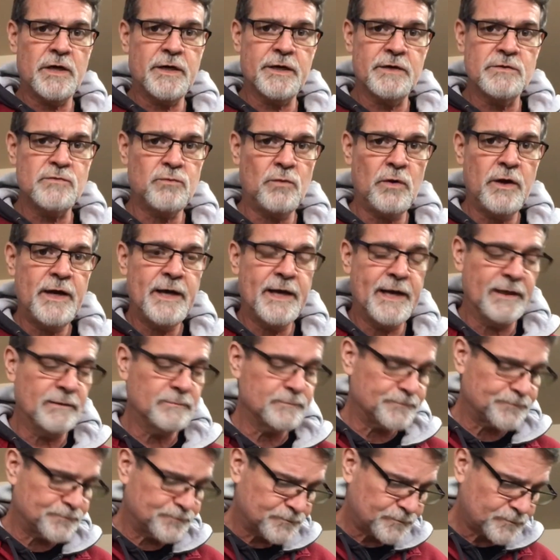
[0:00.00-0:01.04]
its way.
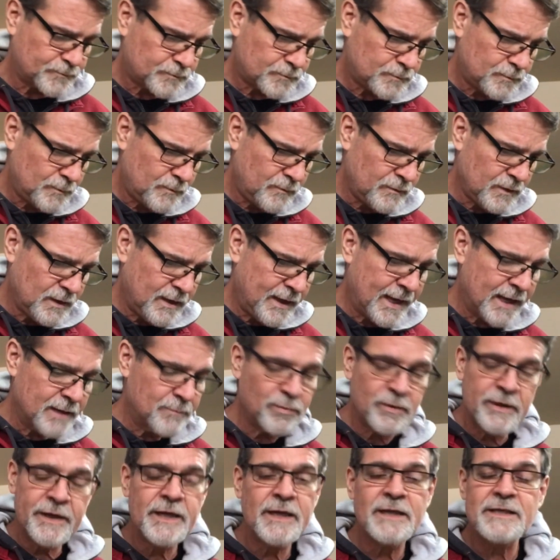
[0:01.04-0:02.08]
Had
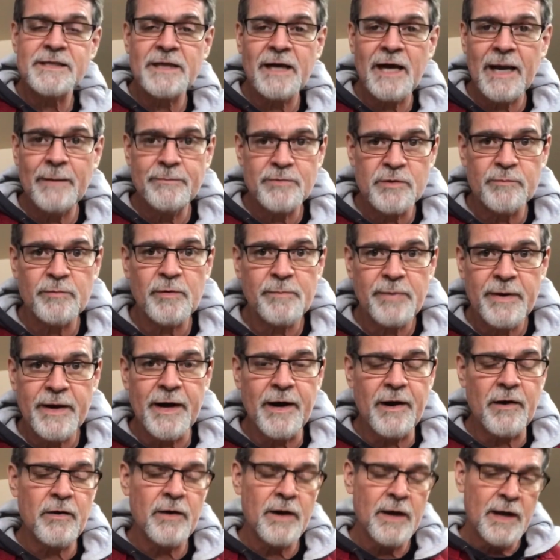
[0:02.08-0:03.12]
plenty of time to
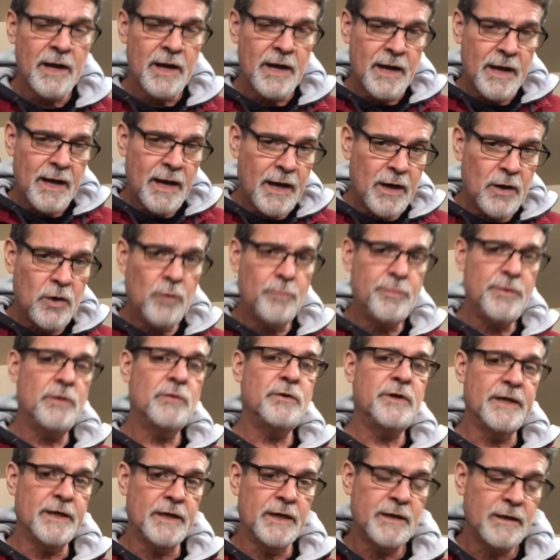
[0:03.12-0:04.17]
prepare. I hope you
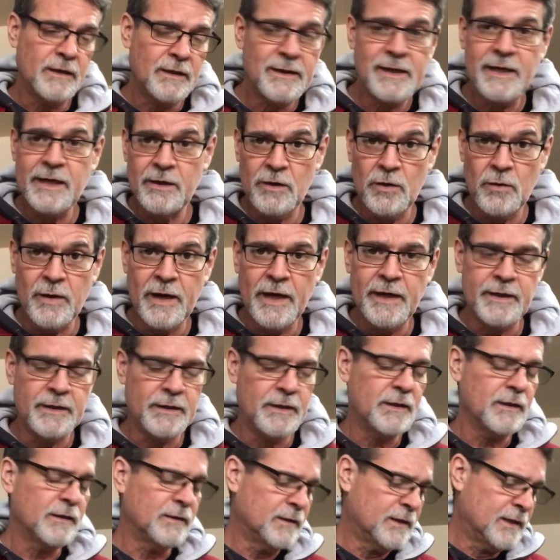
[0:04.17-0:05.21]
did. I know I did.
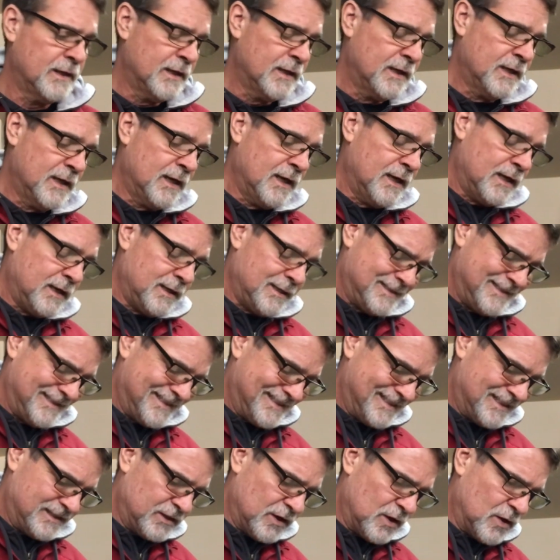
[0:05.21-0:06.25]

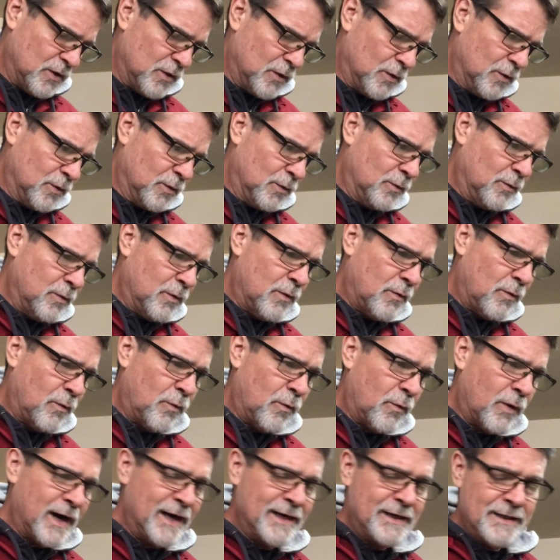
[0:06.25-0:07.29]
So
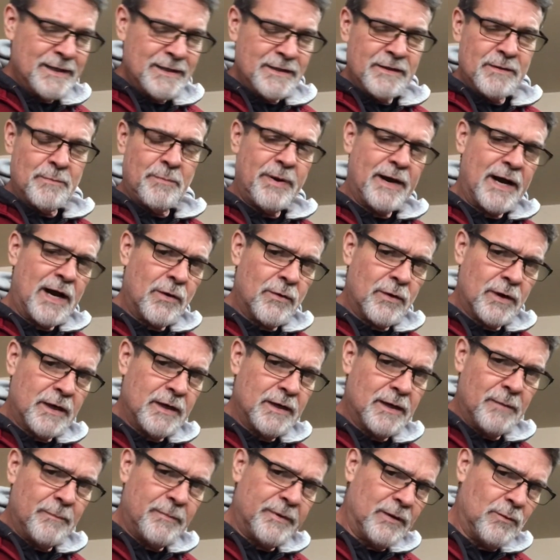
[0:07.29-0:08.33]
why didn't the power
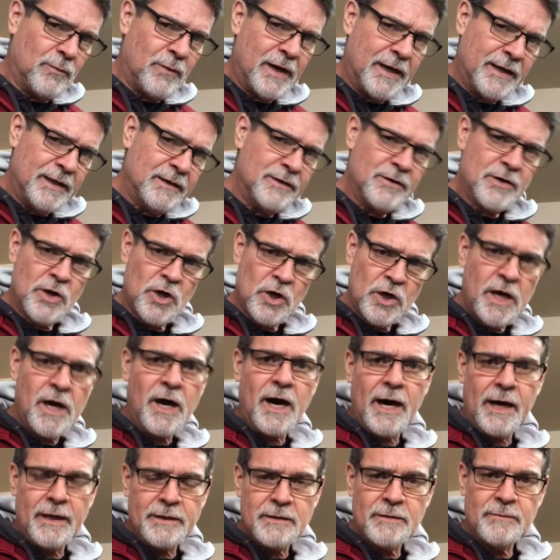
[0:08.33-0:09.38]
company, why didn't
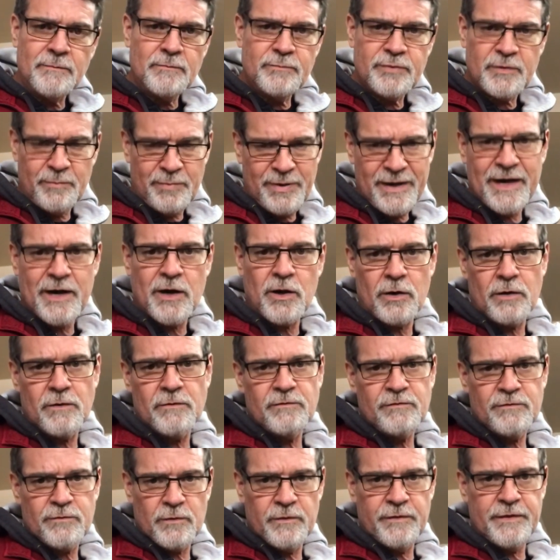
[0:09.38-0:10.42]
ERCOT prepare
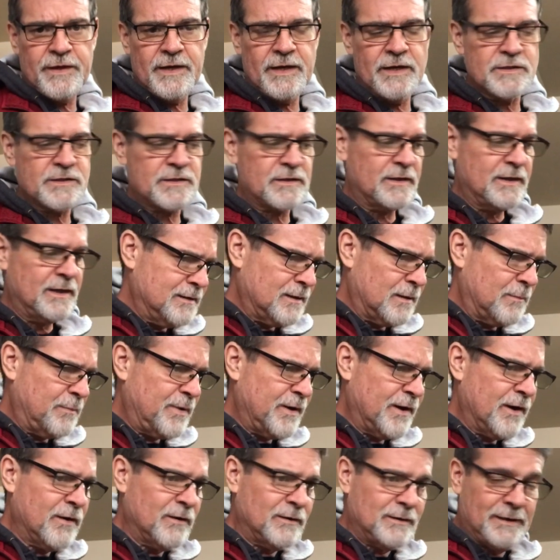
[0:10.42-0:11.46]
for this?
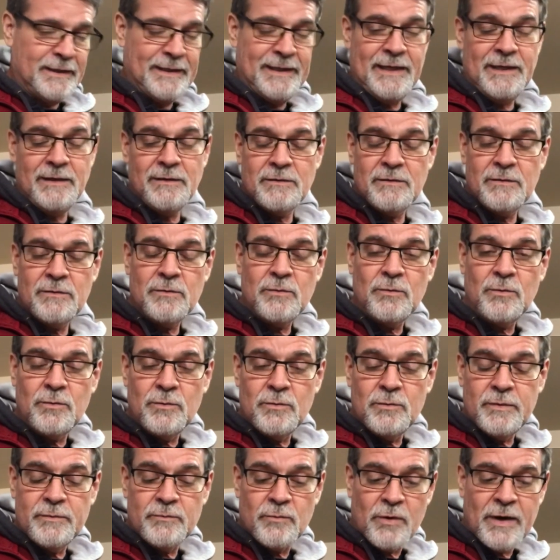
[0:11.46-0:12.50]
Apparently,
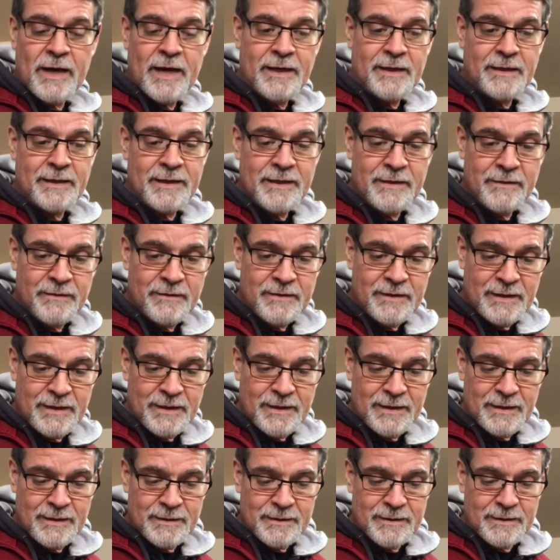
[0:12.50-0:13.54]
right in
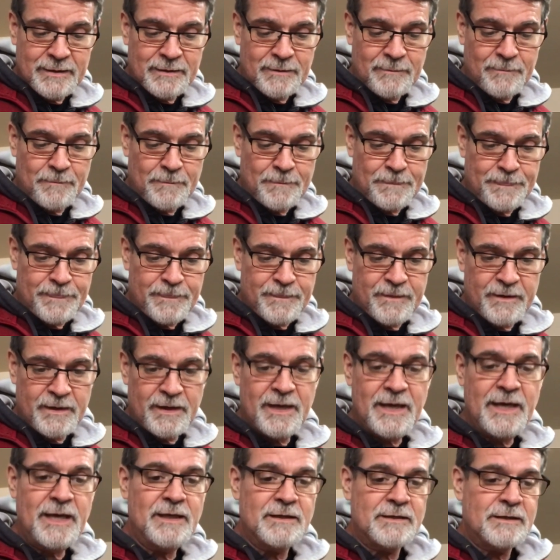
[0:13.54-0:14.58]
the
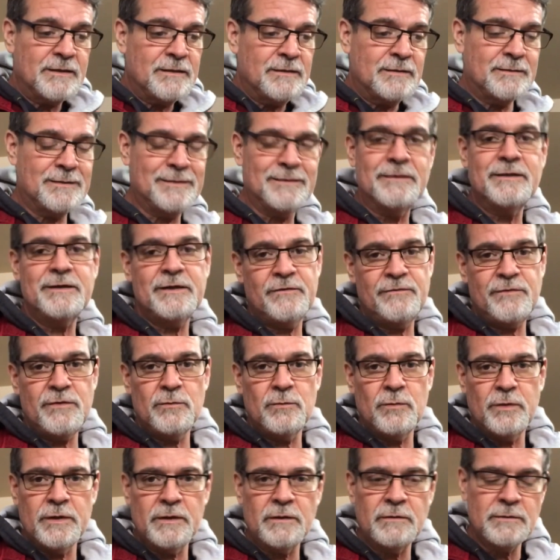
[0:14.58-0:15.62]
heat, if you
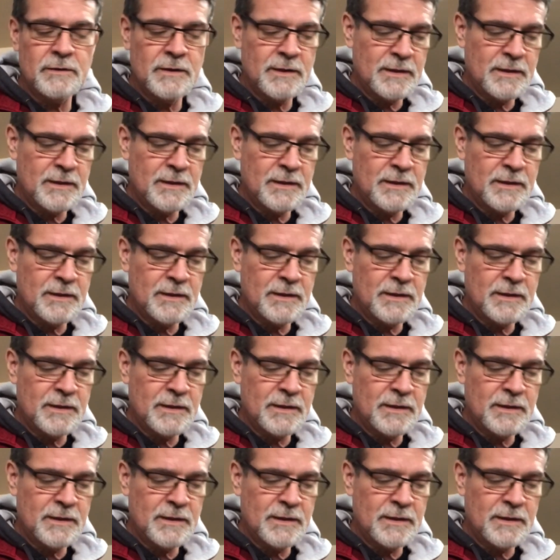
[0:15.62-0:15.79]
will,